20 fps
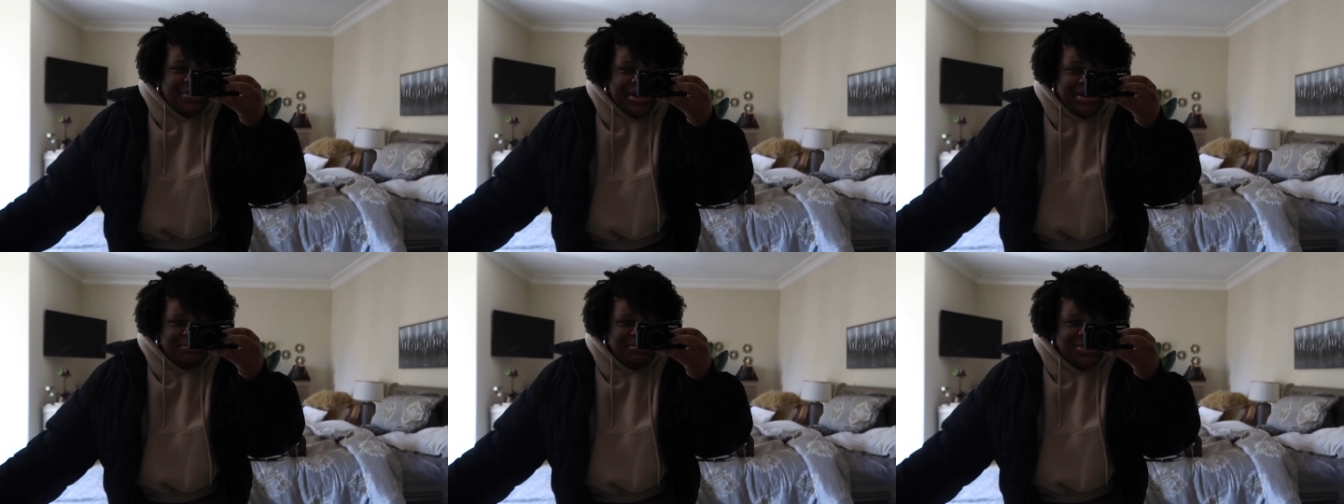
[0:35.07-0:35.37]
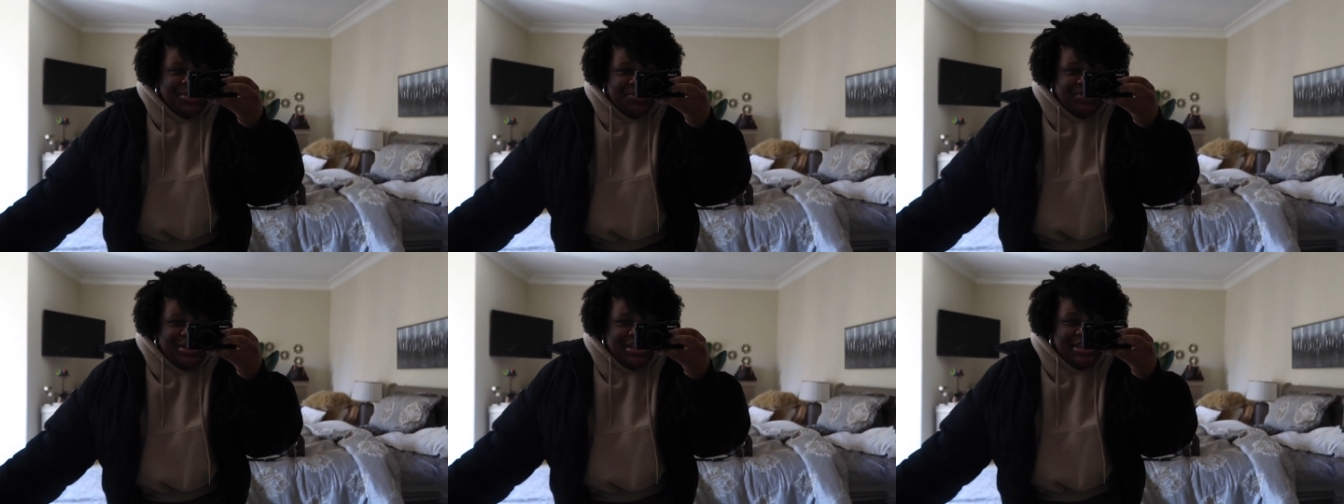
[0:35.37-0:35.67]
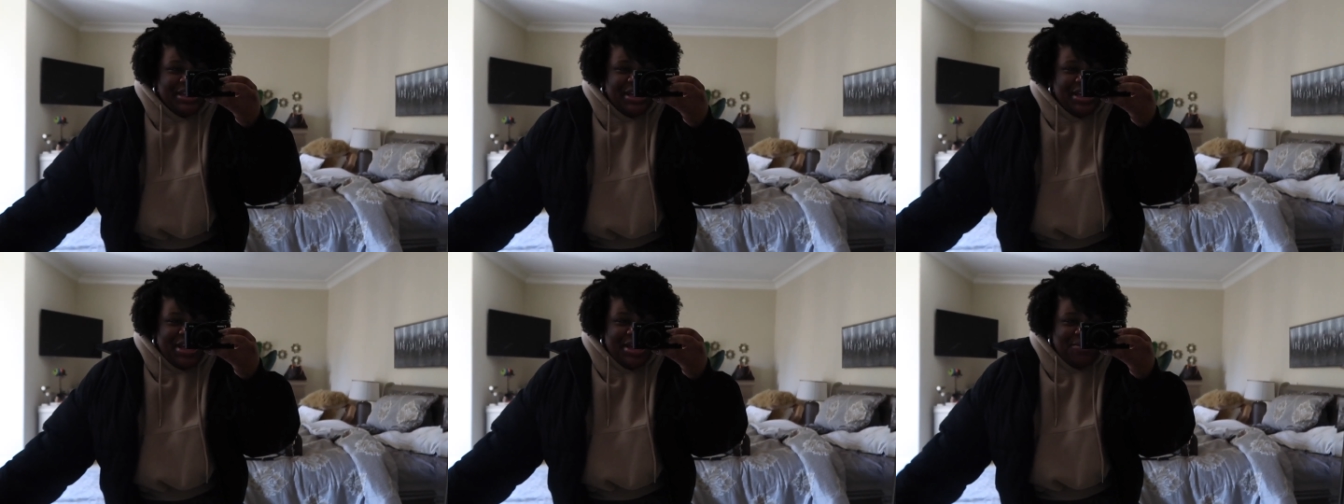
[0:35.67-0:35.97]
what I'm
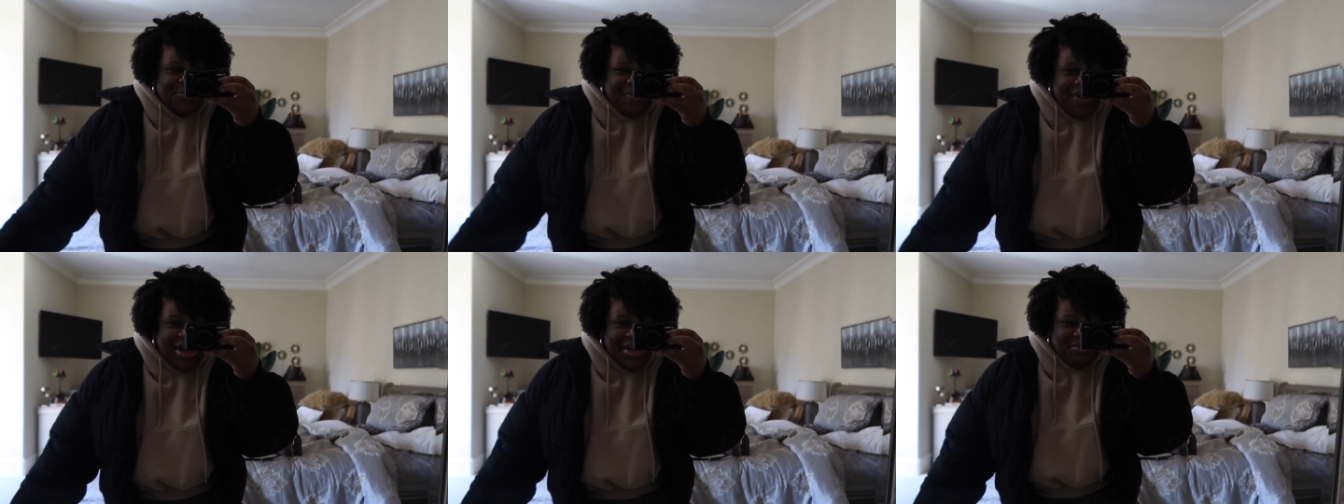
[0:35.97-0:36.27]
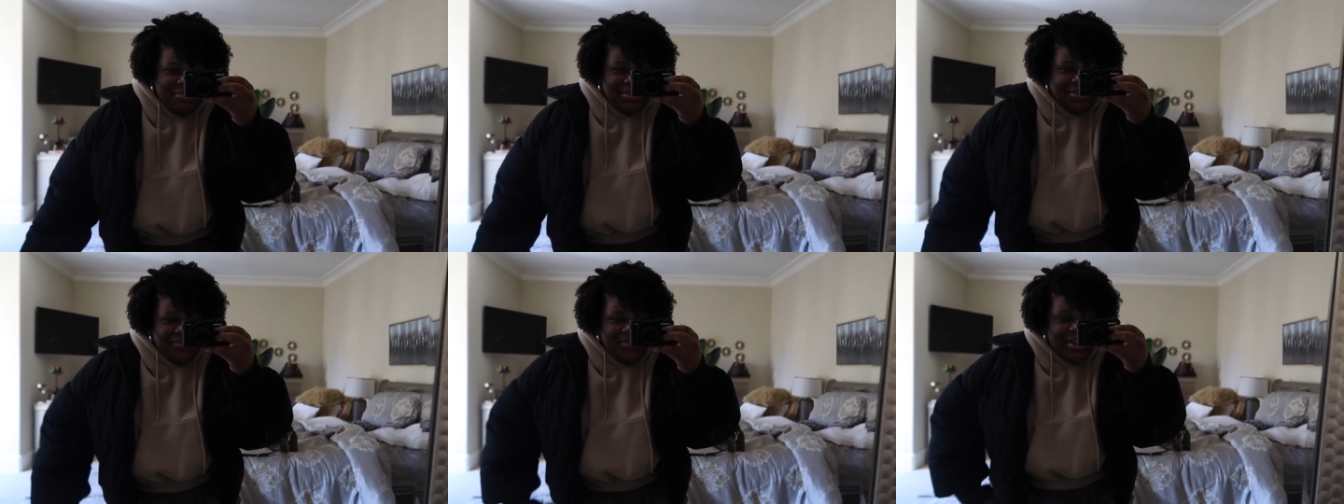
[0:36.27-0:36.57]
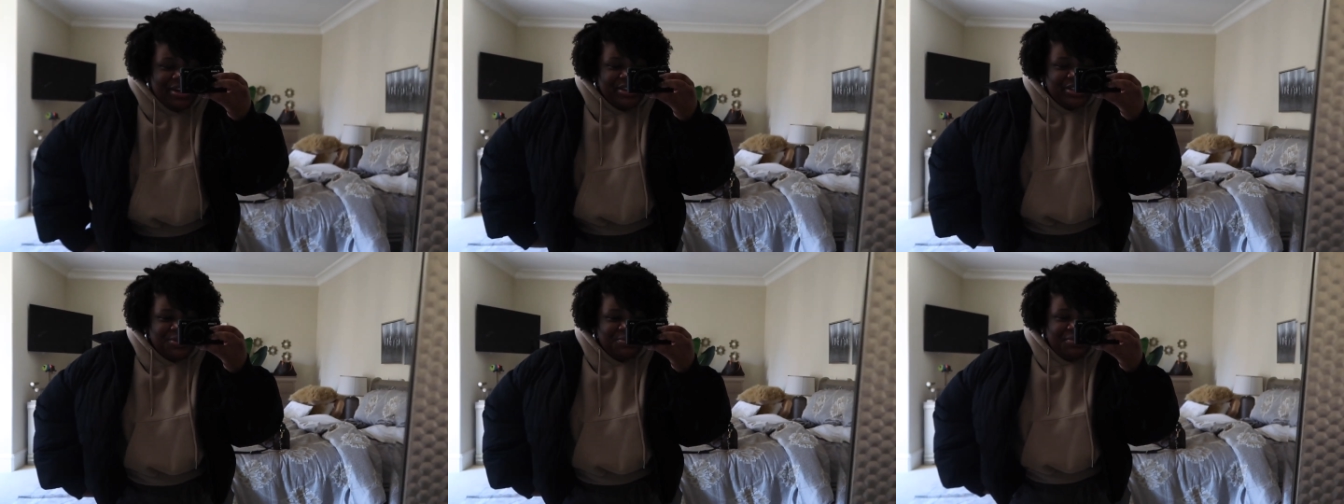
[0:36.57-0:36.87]
doing and why I'm in a
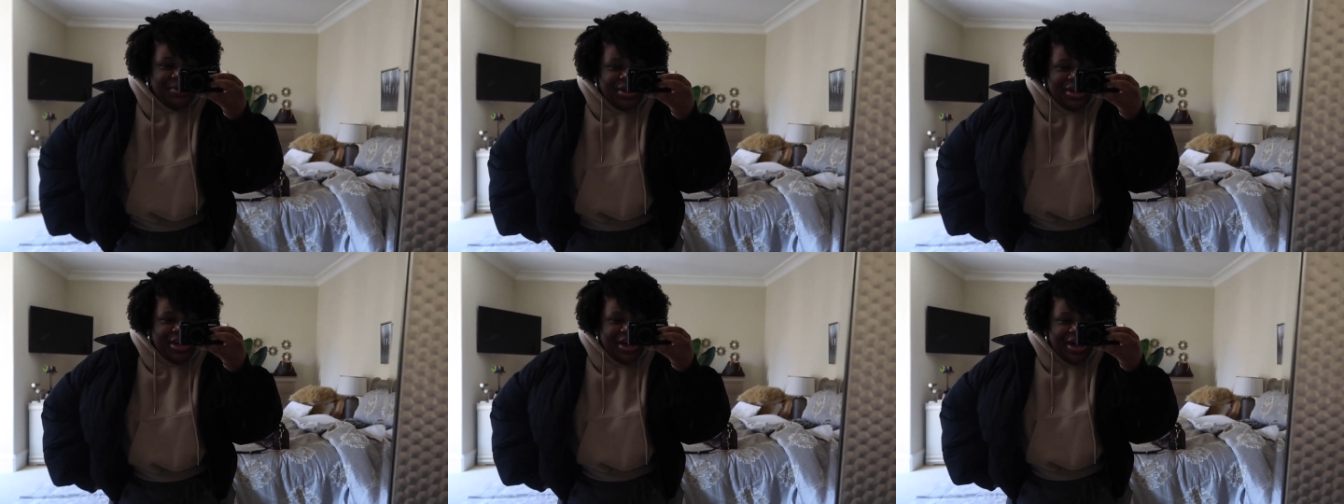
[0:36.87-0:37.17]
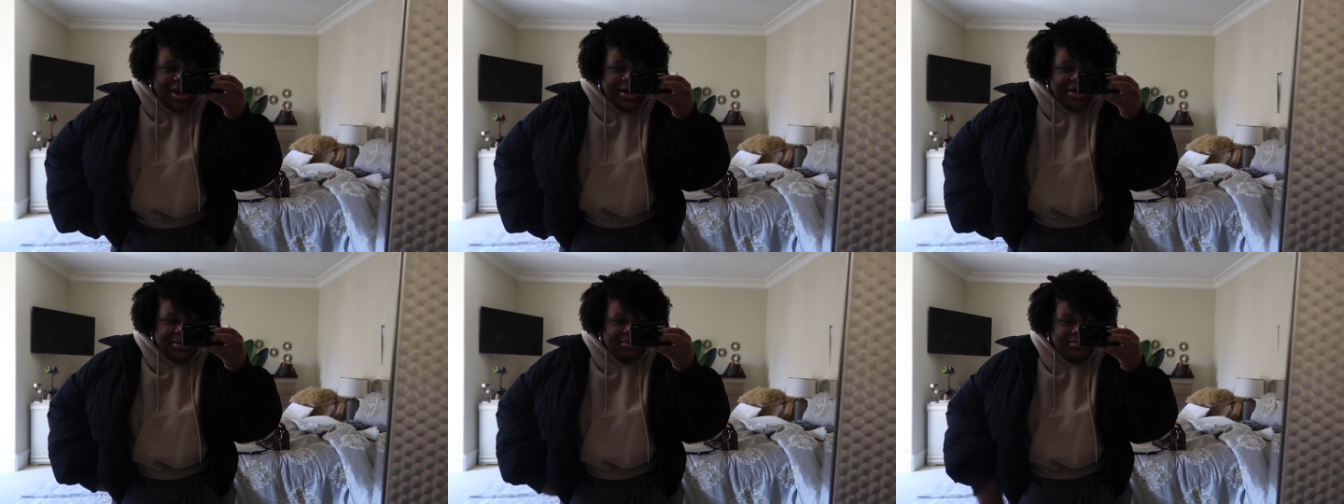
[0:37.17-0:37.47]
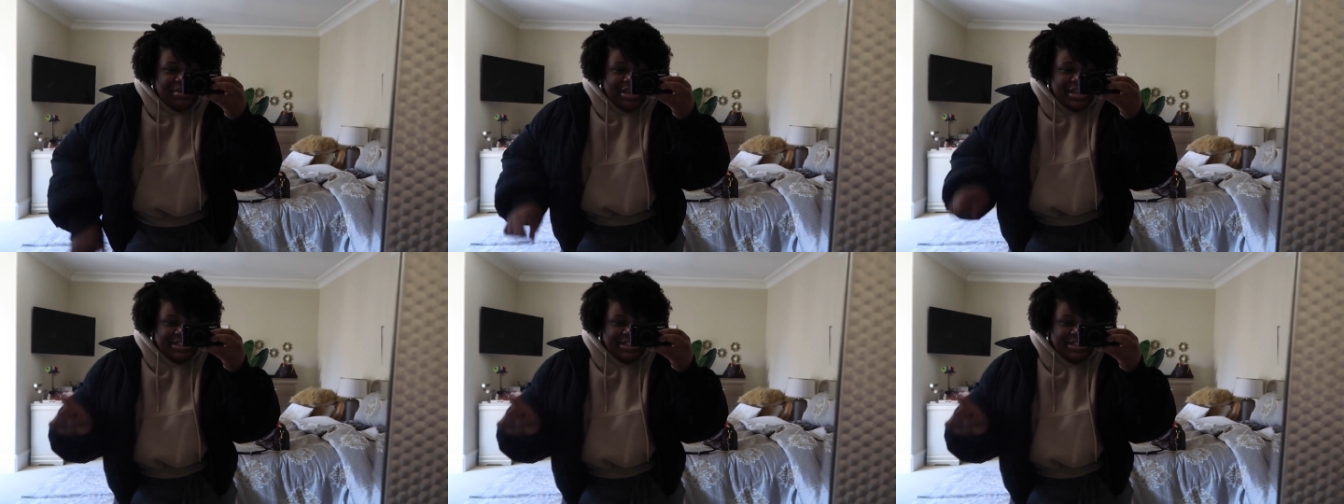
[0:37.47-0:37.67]
rush but um,